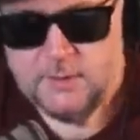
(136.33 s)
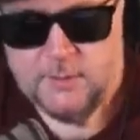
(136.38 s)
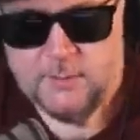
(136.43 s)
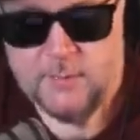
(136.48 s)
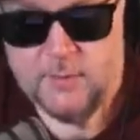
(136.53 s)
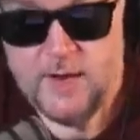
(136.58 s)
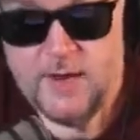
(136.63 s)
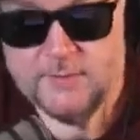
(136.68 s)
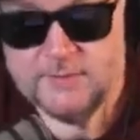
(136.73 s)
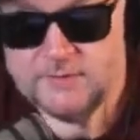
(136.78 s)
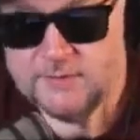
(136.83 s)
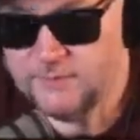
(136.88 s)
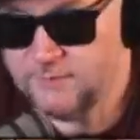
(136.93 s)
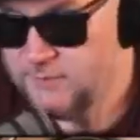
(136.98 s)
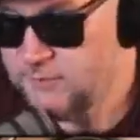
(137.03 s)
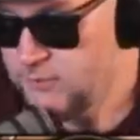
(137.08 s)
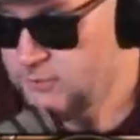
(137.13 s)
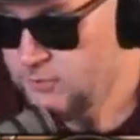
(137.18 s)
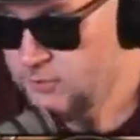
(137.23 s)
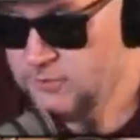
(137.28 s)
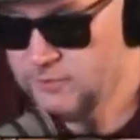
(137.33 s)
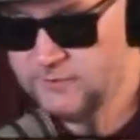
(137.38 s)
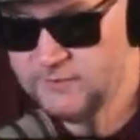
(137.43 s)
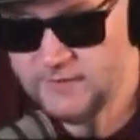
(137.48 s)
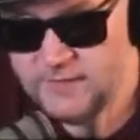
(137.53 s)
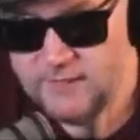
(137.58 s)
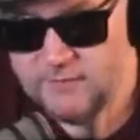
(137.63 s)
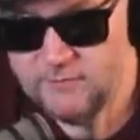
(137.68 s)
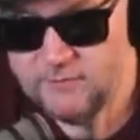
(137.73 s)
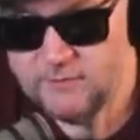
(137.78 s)
perhaps in the future, if
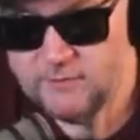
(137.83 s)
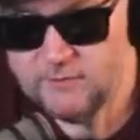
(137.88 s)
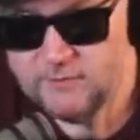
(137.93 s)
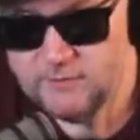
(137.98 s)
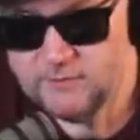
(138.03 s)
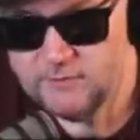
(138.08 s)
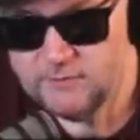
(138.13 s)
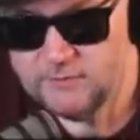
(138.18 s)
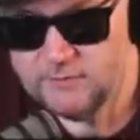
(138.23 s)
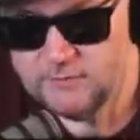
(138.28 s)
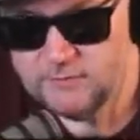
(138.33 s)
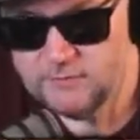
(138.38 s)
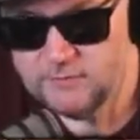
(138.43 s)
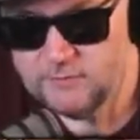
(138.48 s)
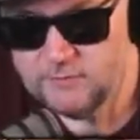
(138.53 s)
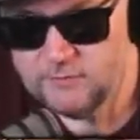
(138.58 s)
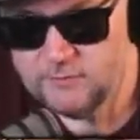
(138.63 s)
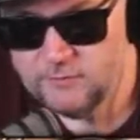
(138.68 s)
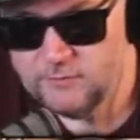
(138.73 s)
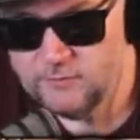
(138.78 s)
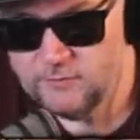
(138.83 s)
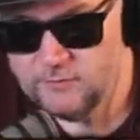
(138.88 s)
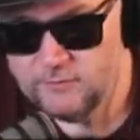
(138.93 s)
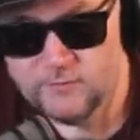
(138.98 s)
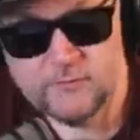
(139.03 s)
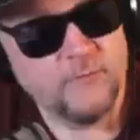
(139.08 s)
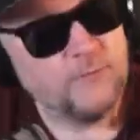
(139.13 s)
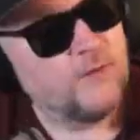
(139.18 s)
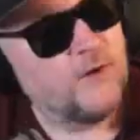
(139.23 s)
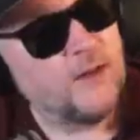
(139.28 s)
he ever
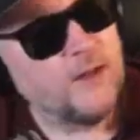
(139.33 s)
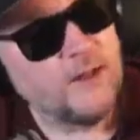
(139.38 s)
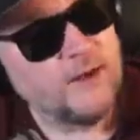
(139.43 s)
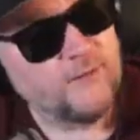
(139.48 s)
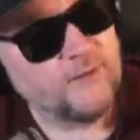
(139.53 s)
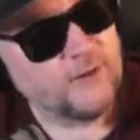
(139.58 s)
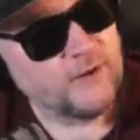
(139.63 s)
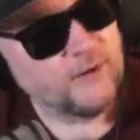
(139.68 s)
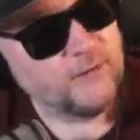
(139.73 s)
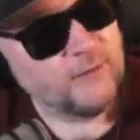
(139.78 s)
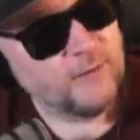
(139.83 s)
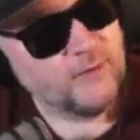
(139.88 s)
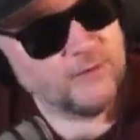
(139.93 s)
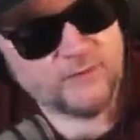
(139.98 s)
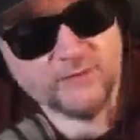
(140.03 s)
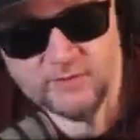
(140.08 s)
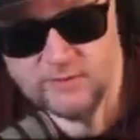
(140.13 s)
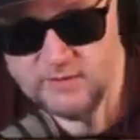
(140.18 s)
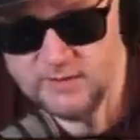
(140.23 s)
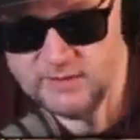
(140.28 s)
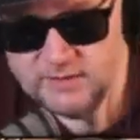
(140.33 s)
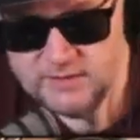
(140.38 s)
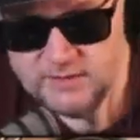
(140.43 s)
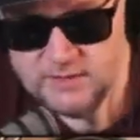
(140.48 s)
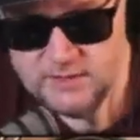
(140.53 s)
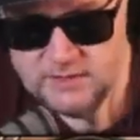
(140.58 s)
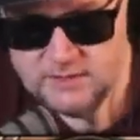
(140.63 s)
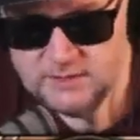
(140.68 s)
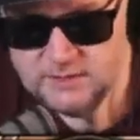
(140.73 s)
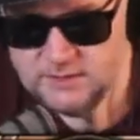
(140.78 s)
felt like forgiving me for all that
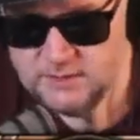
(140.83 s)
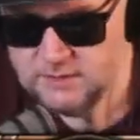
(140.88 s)
shit,